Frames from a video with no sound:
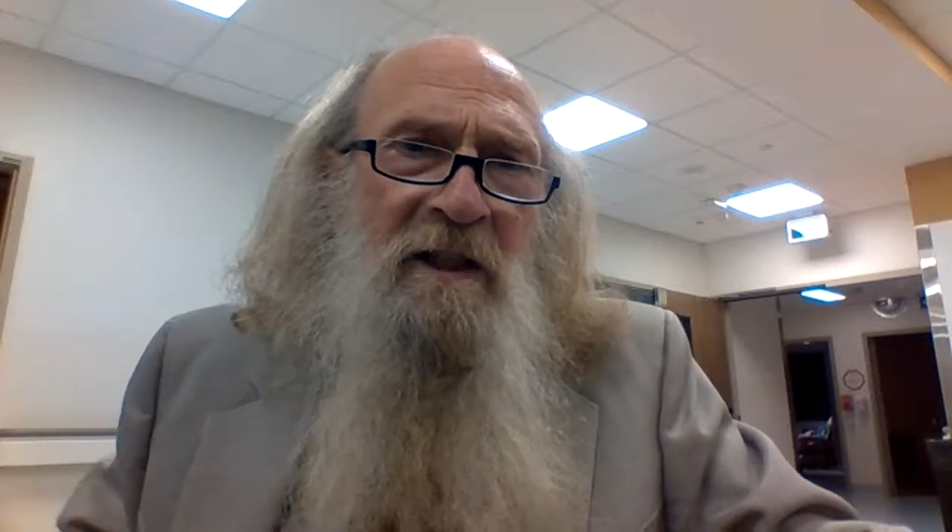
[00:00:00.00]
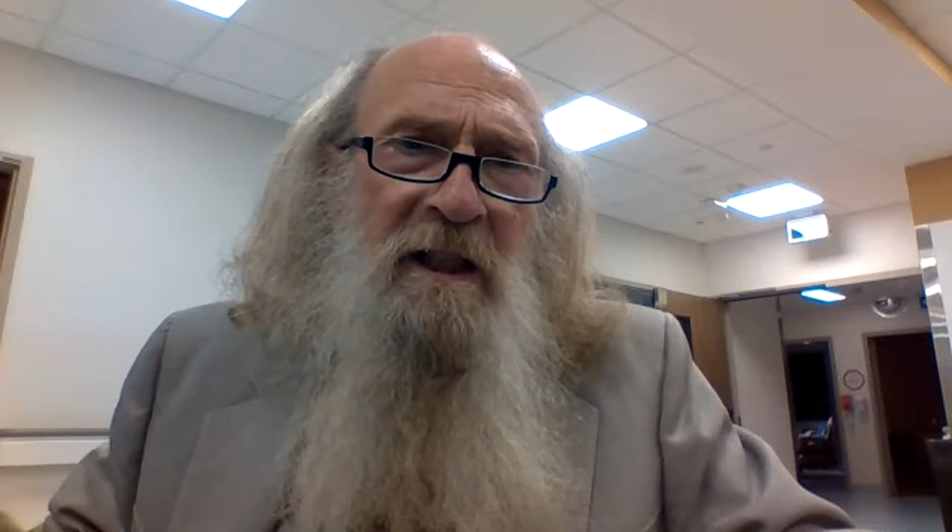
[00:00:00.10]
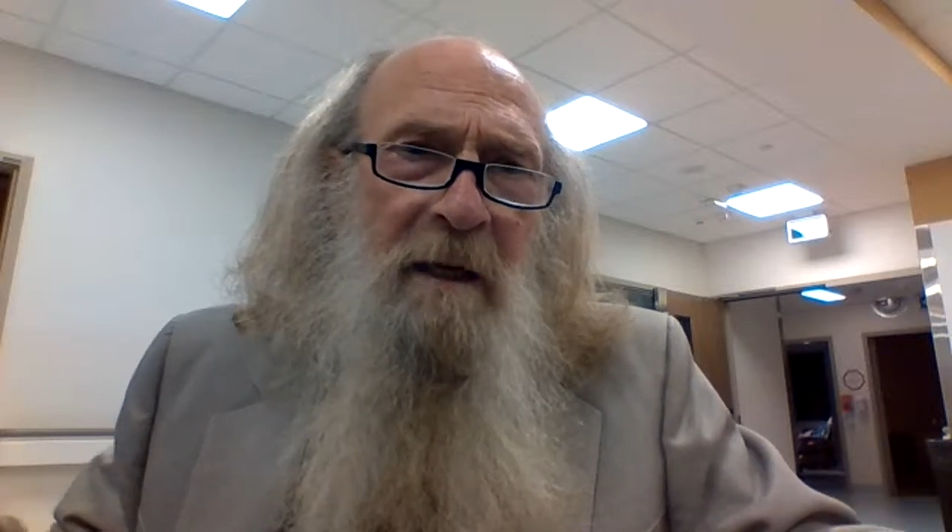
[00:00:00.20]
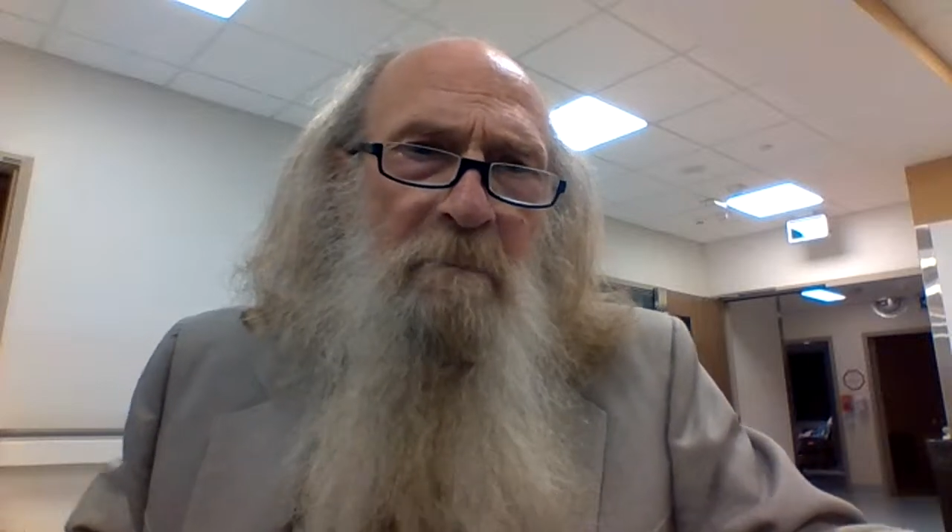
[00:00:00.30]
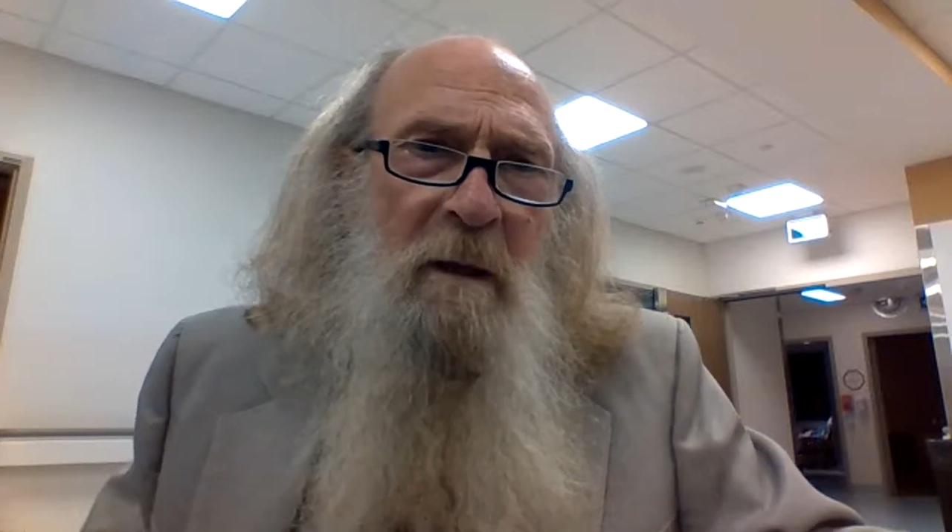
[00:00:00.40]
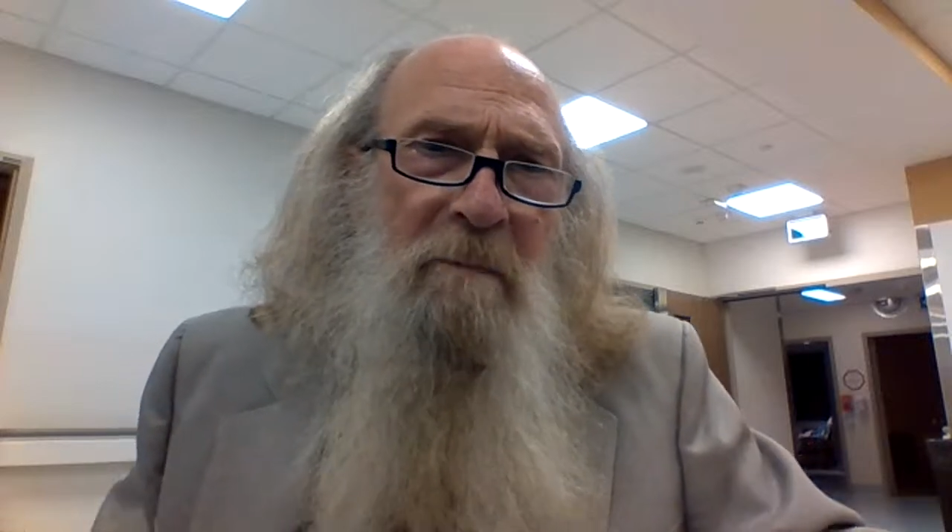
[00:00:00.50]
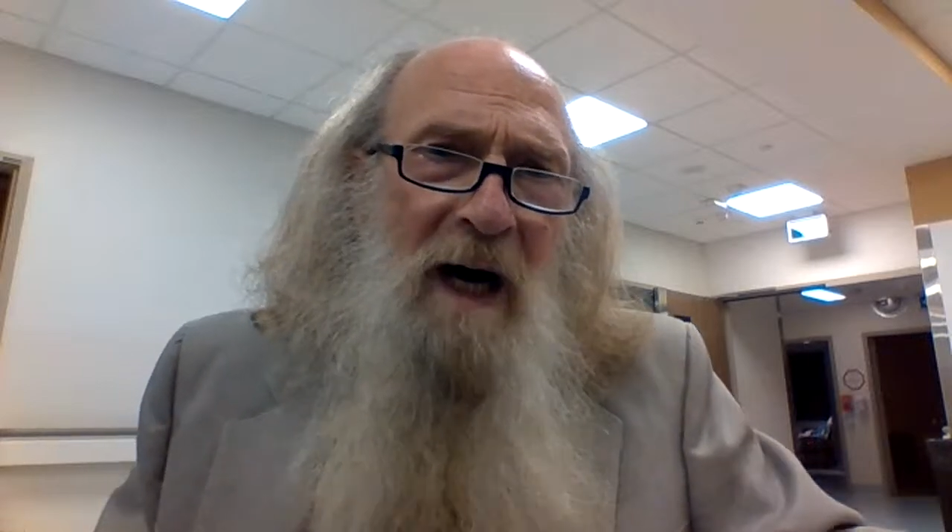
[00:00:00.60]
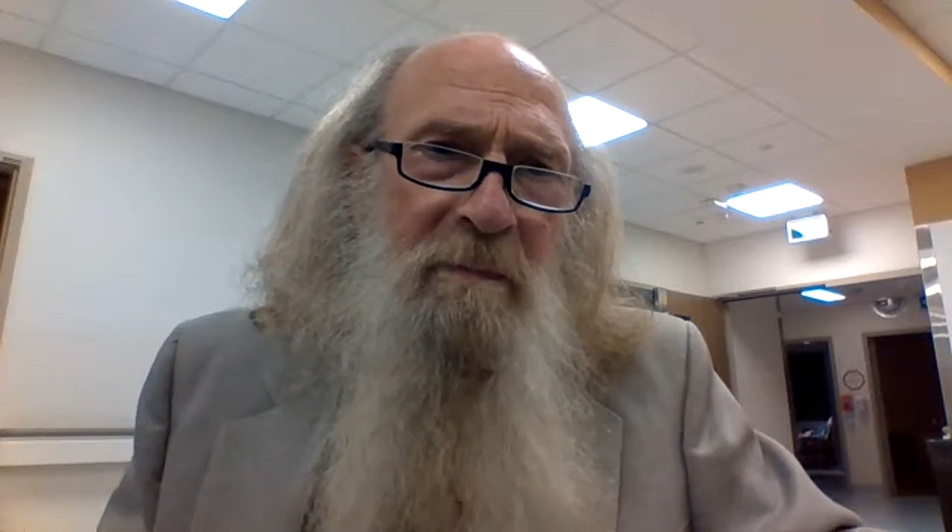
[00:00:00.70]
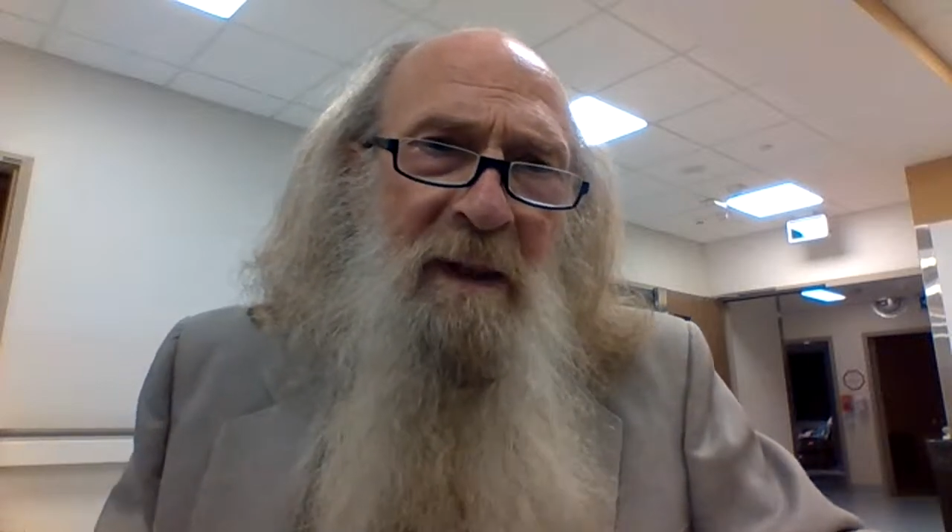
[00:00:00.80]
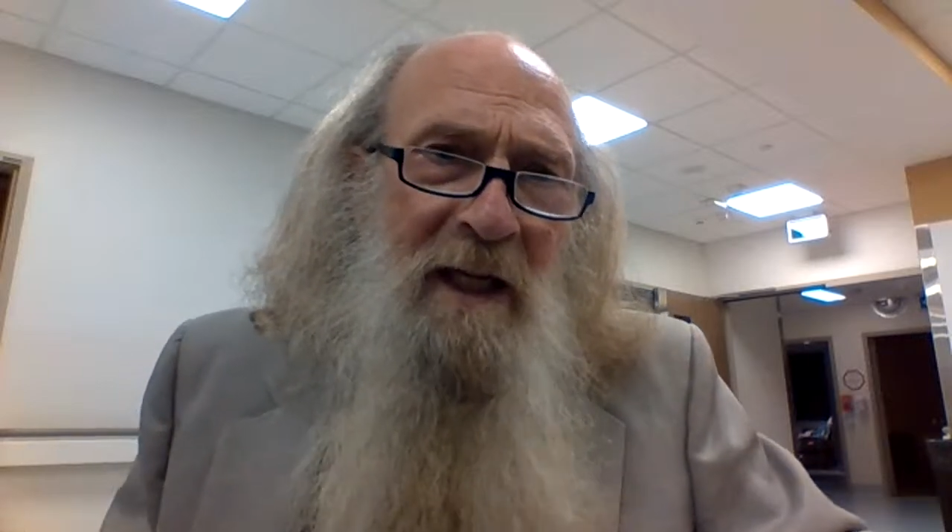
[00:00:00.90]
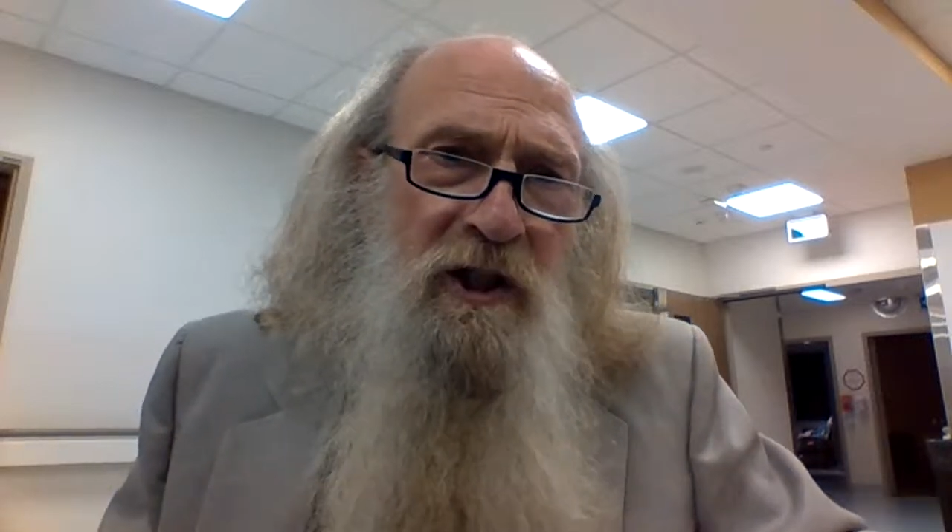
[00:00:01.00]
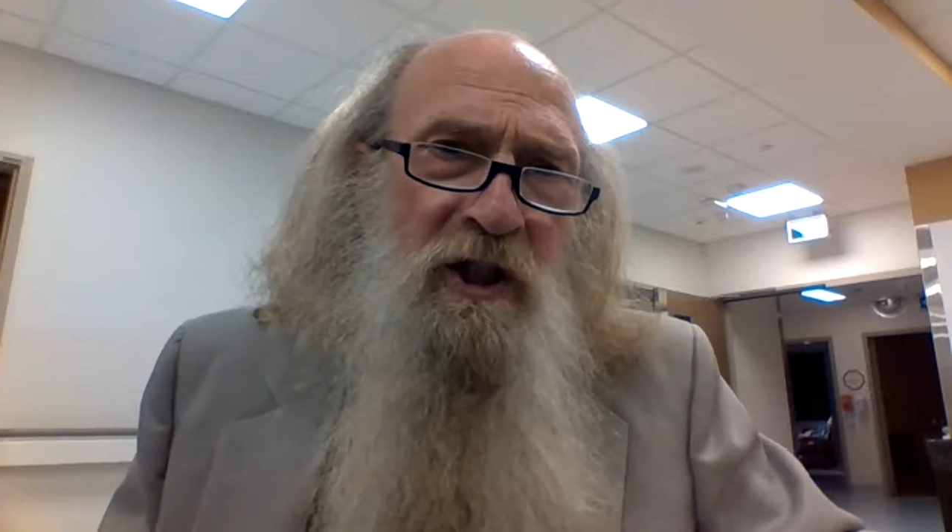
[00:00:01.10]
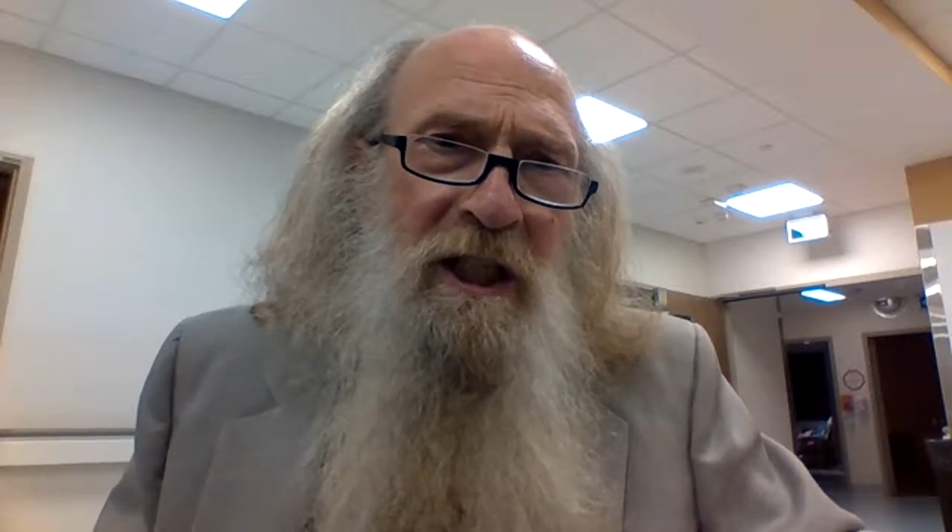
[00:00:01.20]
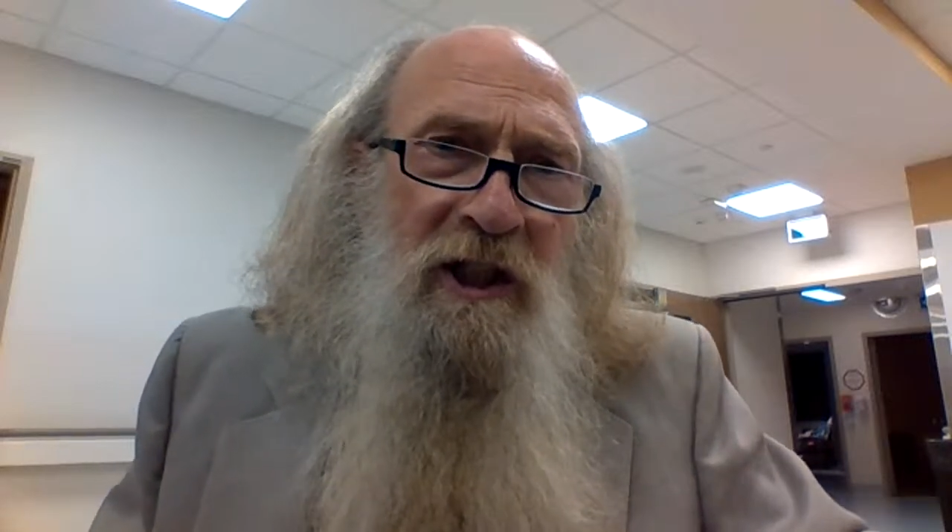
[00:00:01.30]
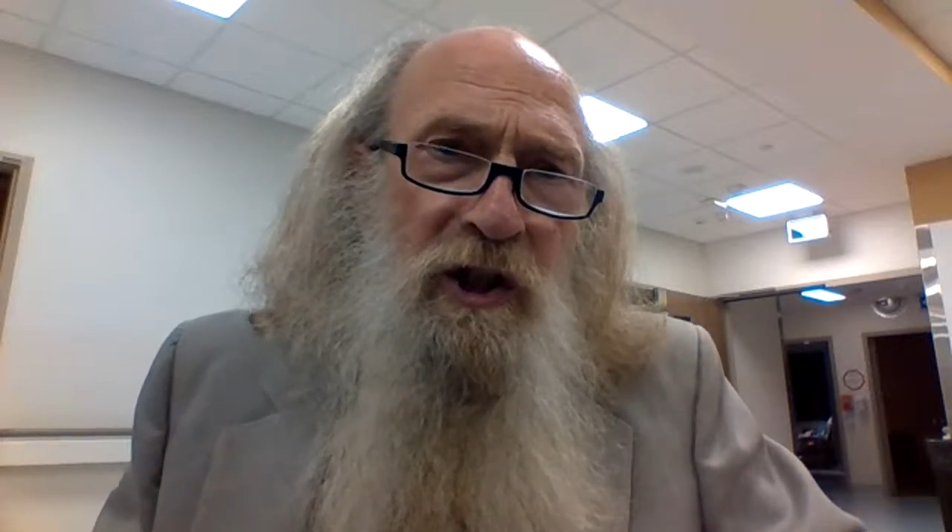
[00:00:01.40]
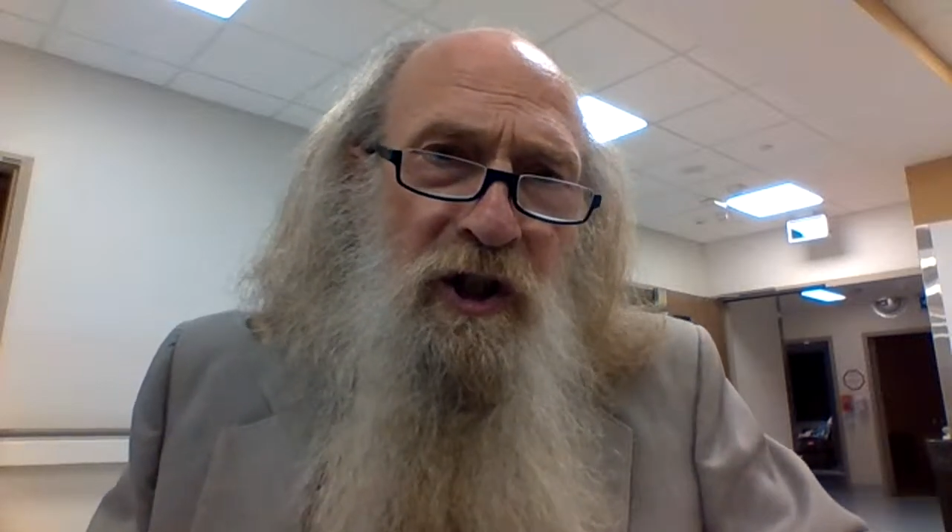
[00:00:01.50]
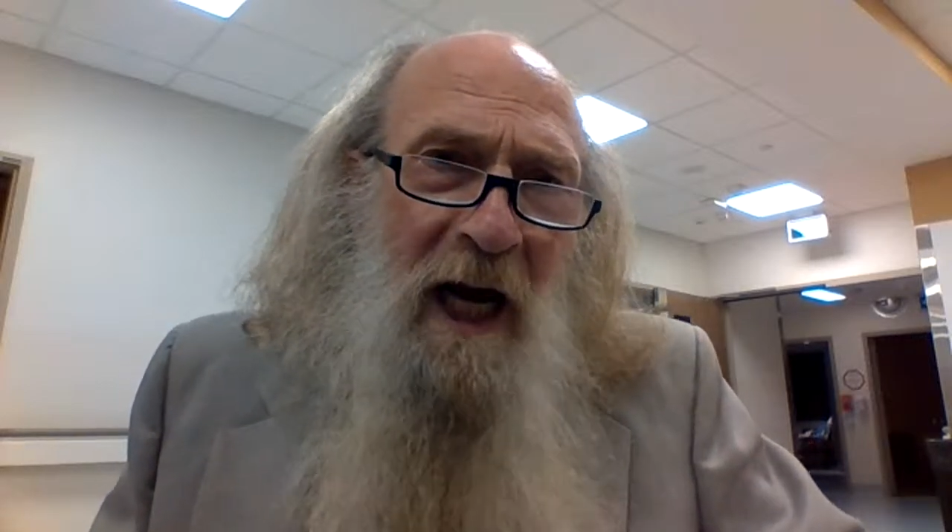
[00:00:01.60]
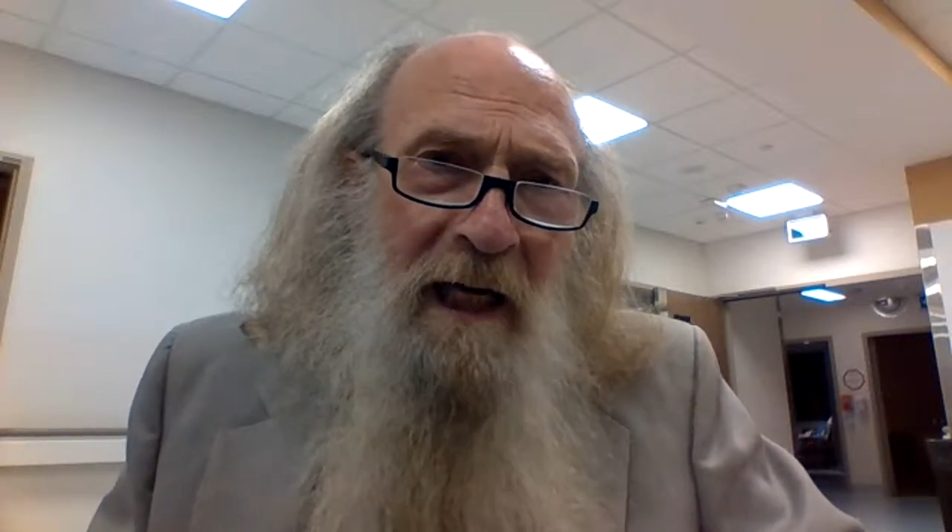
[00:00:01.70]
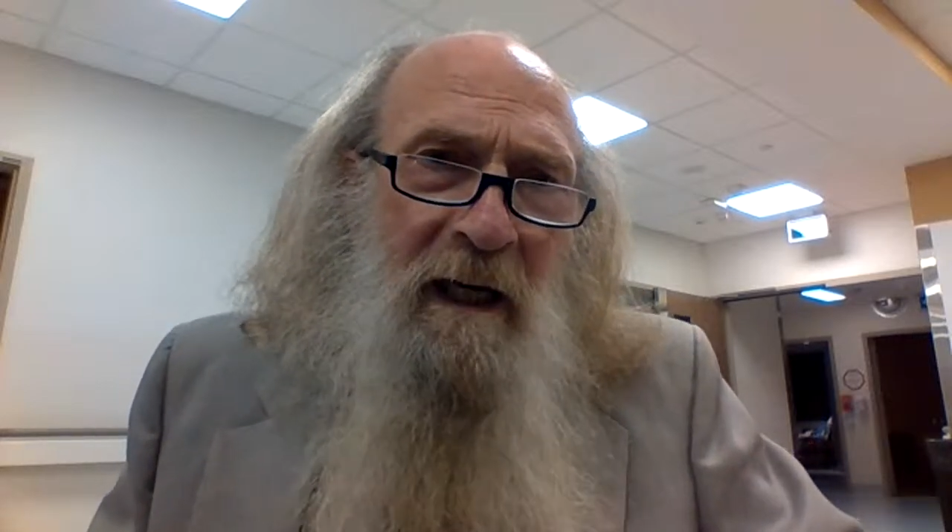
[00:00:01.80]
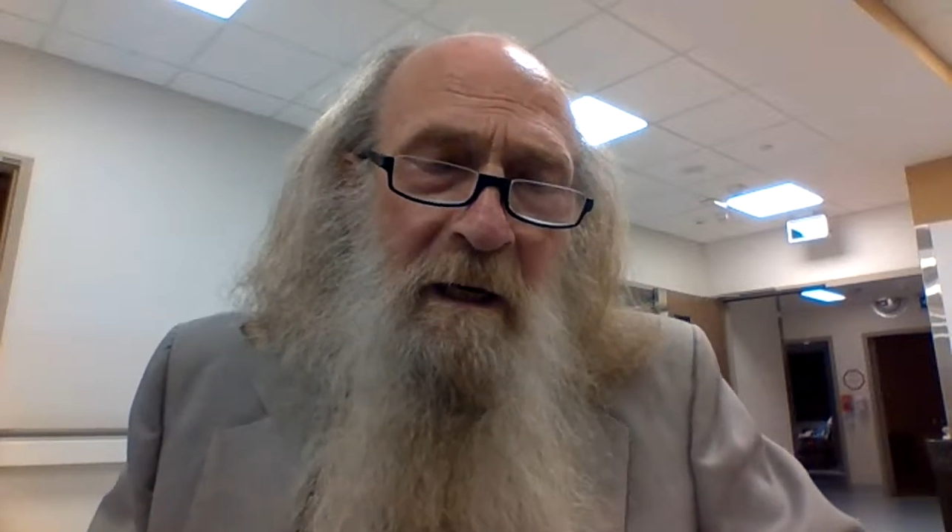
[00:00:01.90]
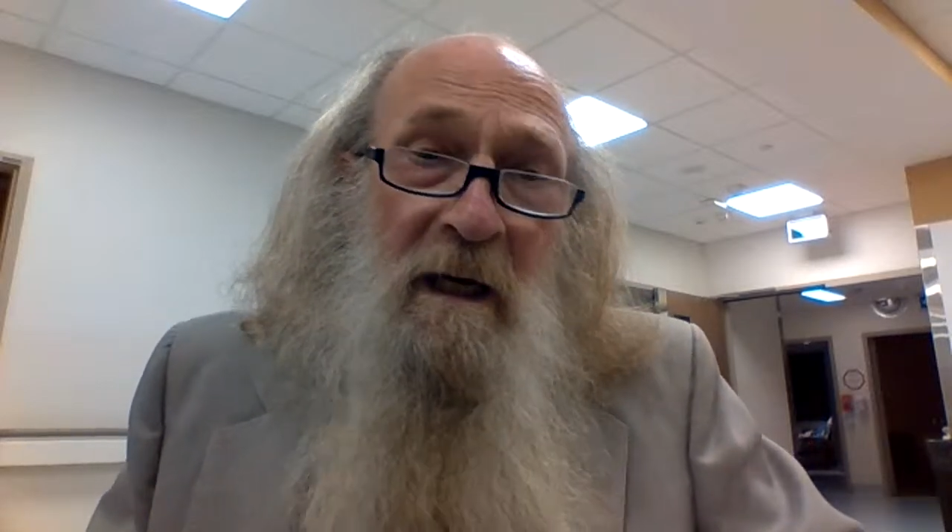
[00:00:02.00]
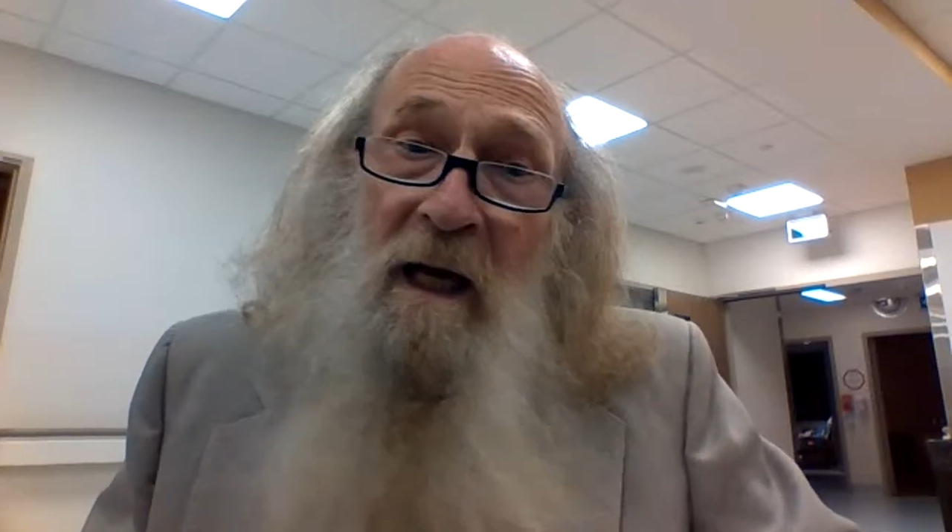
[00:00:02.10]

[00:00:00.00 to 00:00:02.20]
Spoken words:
to keep the population in check.